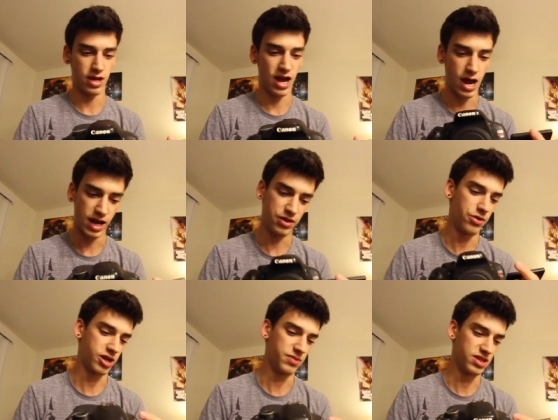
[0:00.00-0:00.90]
I highly
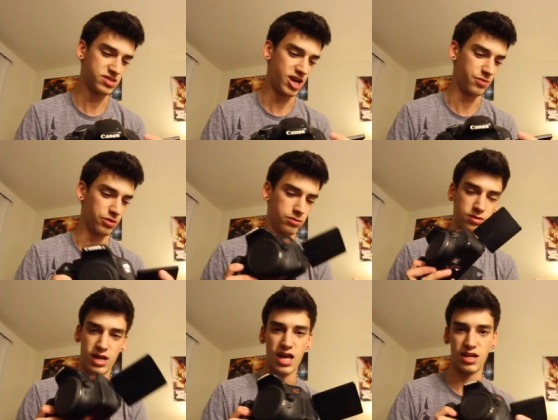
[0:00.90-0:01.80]
recommend this camera.
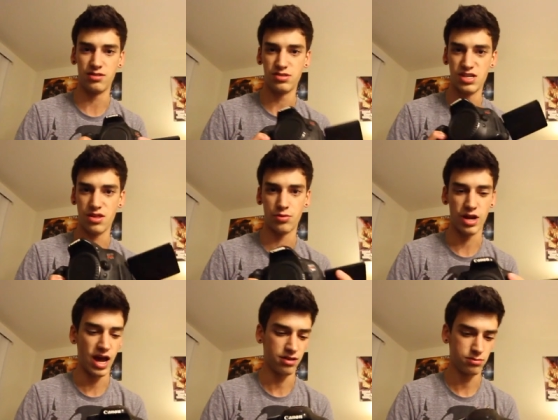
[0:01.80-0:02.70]
Canon
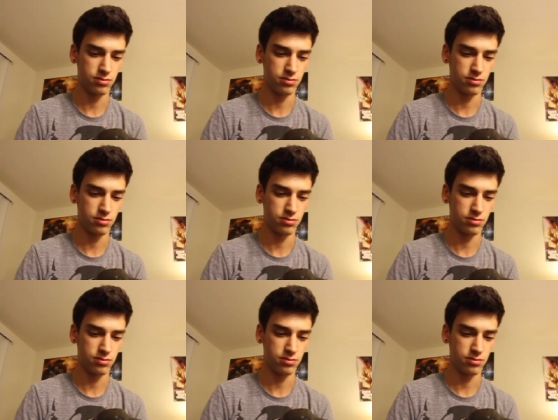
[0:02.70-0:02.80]
T3i.